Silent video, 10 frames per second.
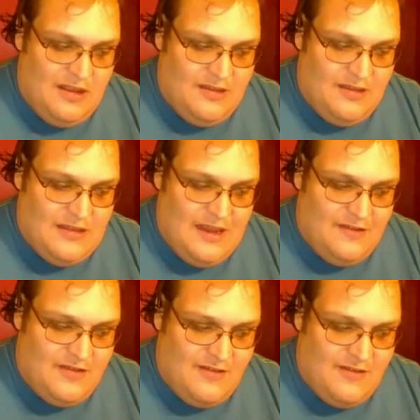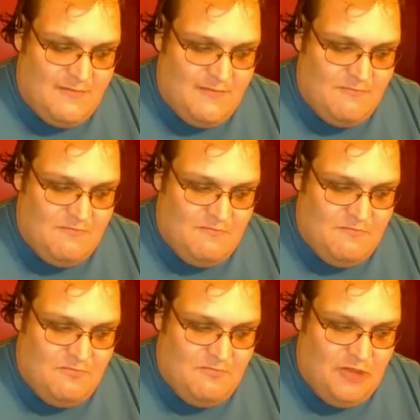They just
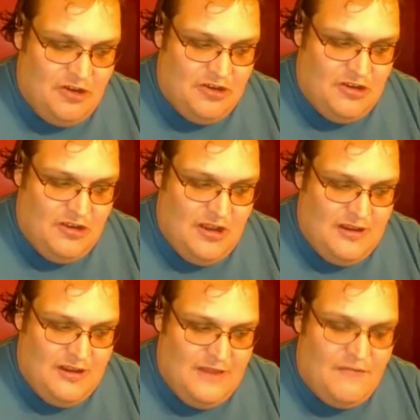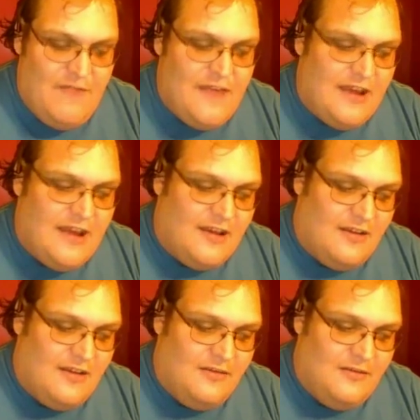point. If they think
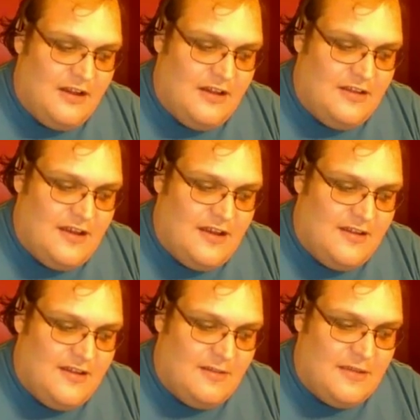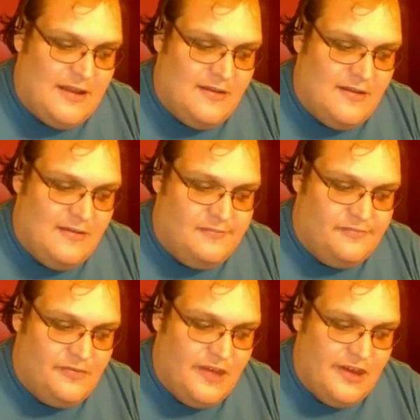there's something
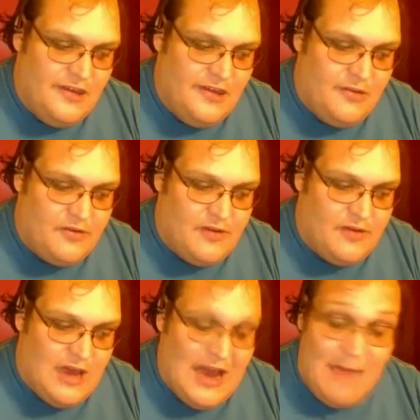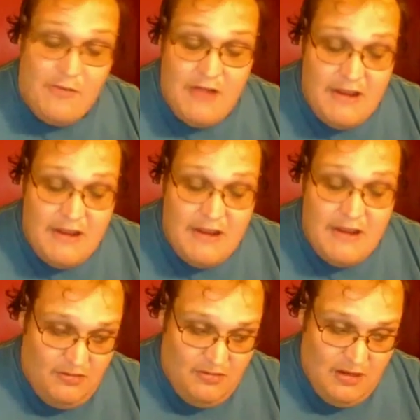that you could elaborate on
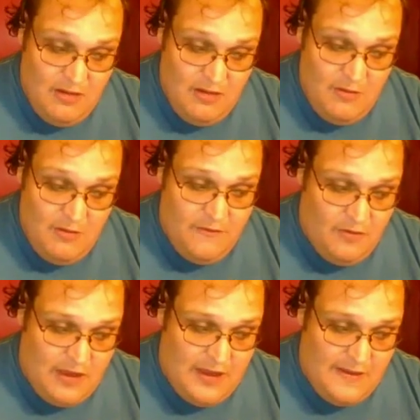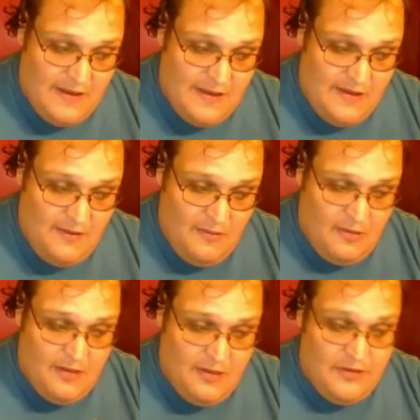before the handing,
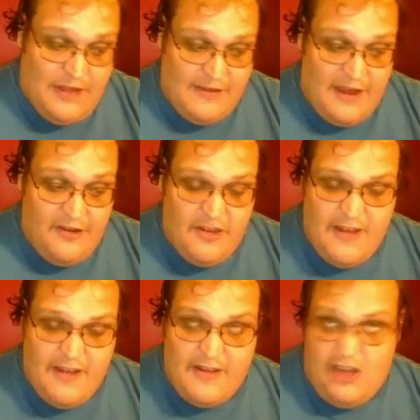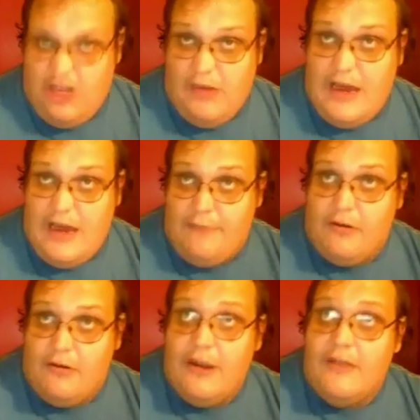well, they'll tell you this, and you
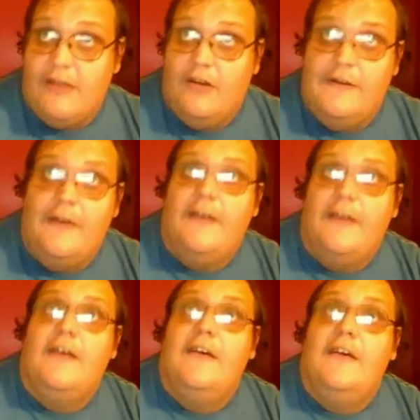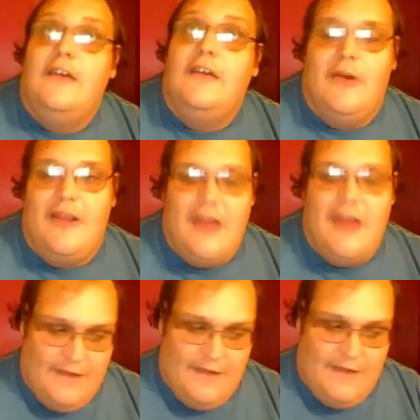elaborate on it. It's
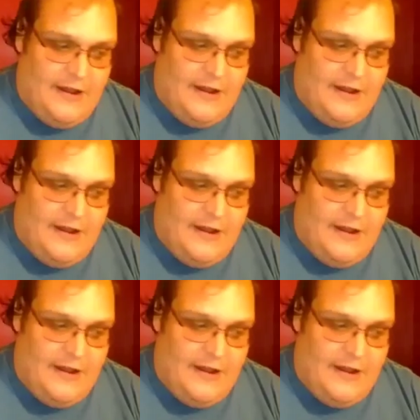advice.